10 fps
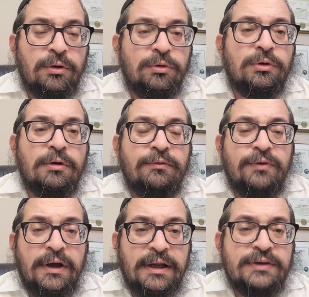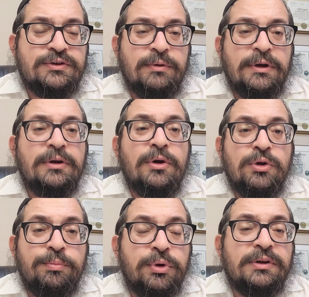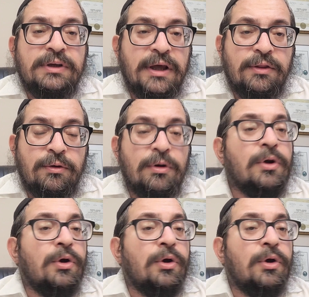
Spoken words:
a lulav, an esrog, you put it together.